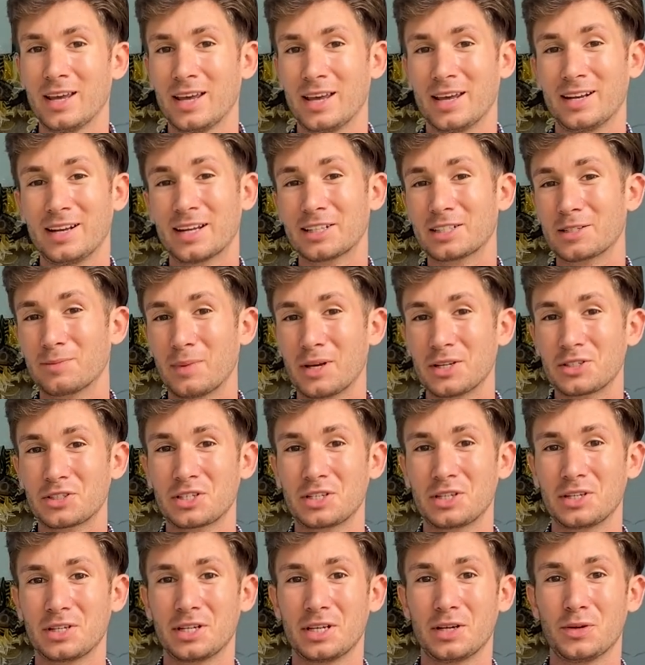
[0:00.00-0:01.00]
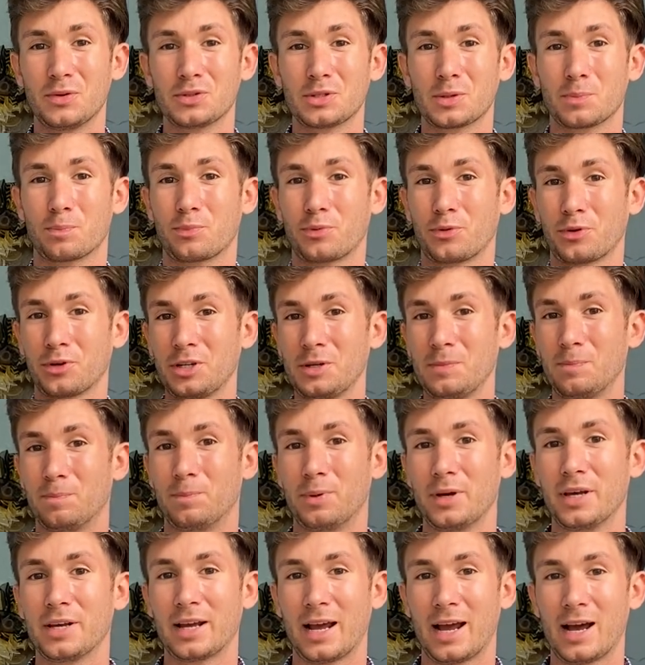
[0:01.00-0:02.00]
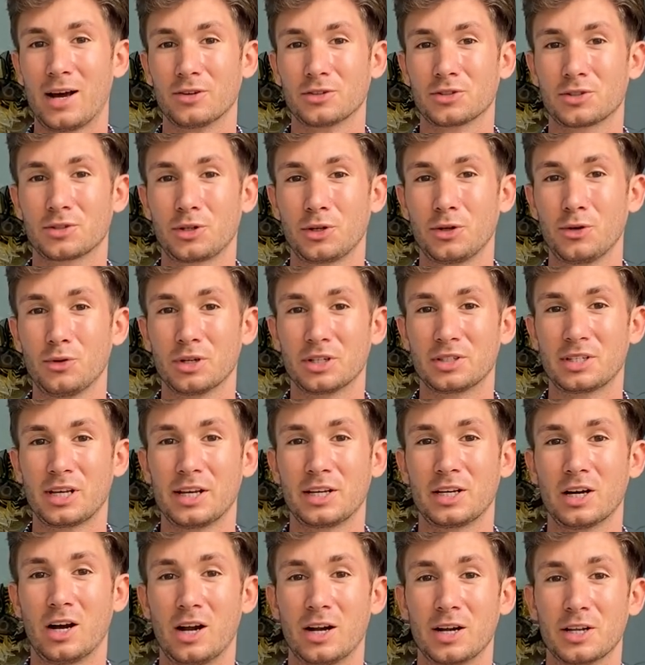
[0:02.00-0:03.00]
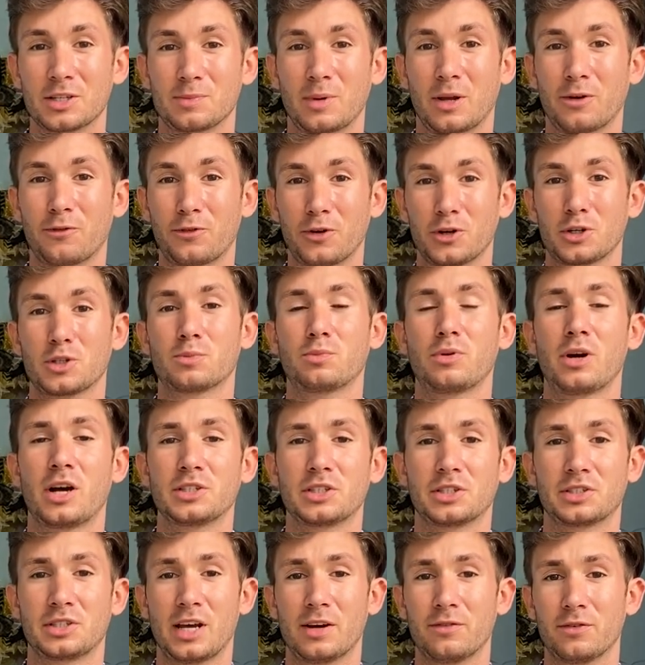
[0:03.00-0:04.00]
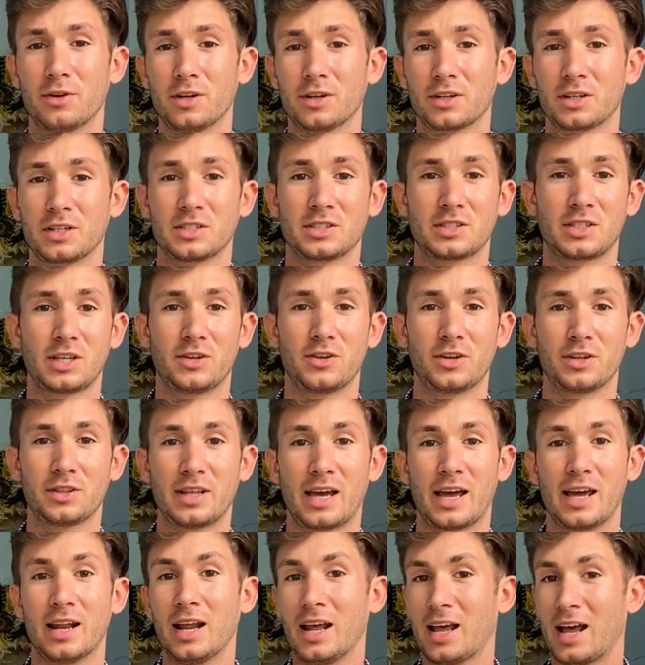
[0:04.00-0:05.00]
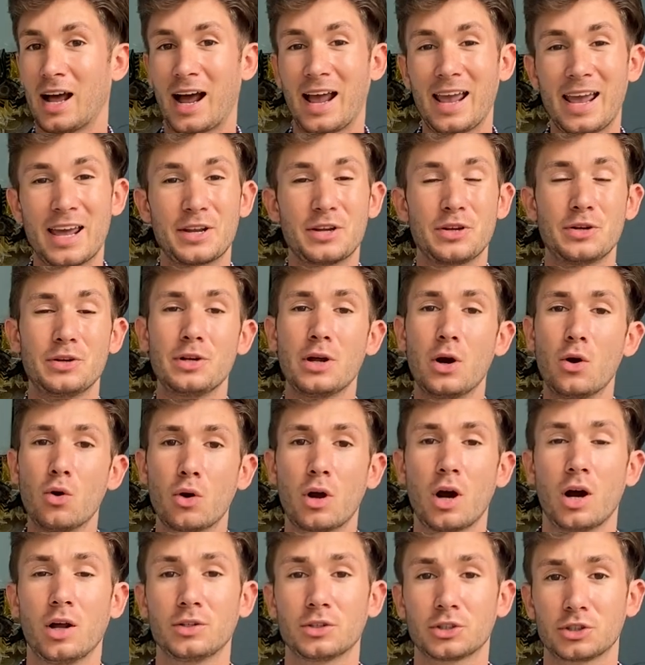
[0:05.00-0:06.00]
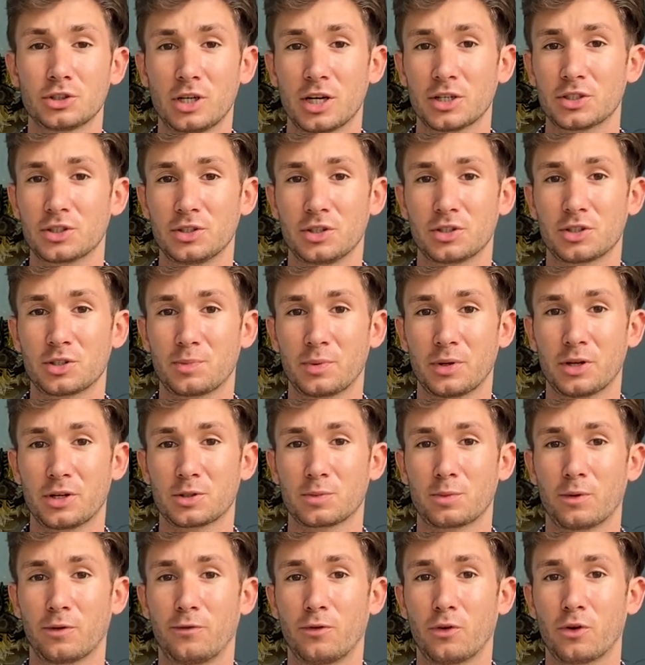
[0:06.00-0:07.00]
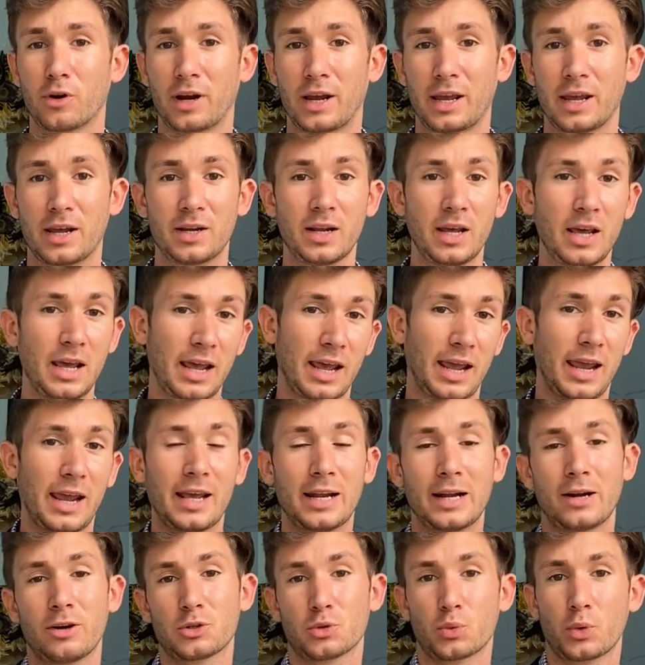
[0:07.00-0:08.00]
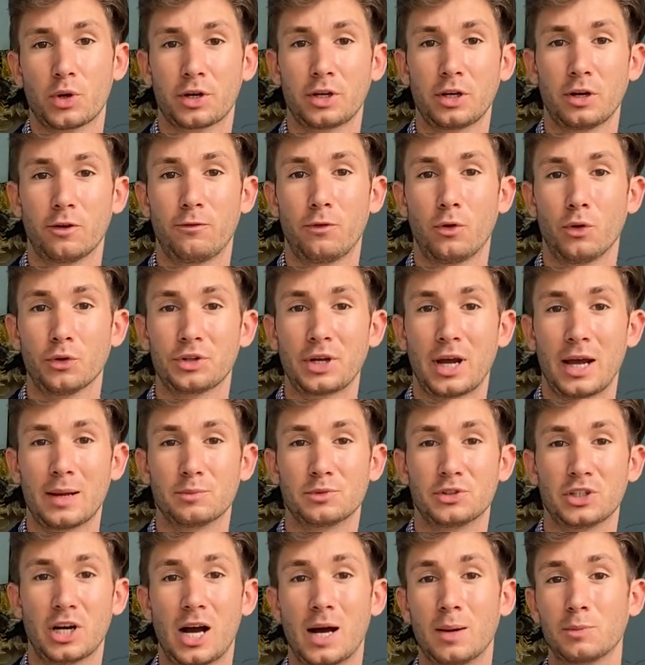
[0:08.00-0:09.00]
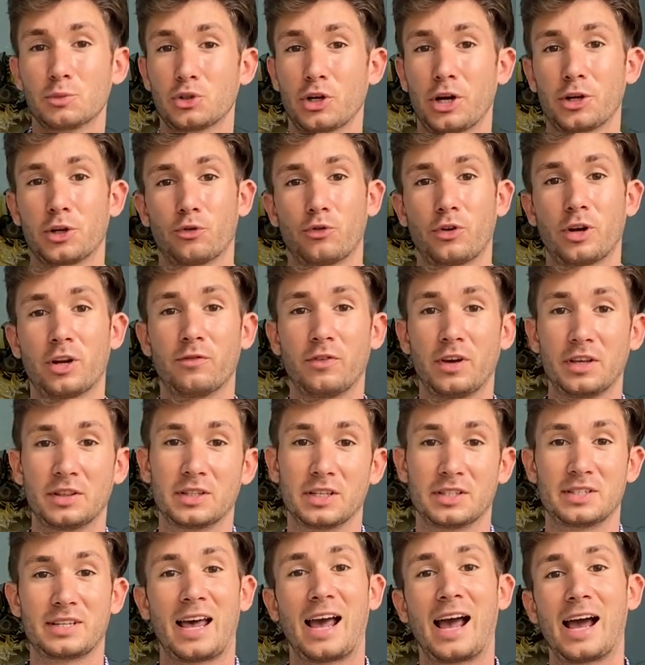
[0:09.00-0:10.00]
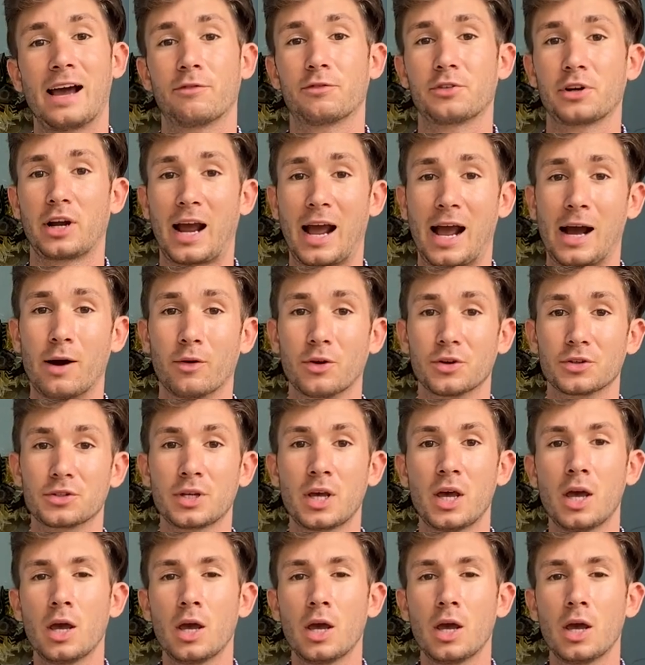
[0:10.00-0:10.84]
And not to mention, it was a pretty big house too to take on as my first project ever, considering that I had no construction experience beforehand and I was working a full-time job trying to renovate this after hours.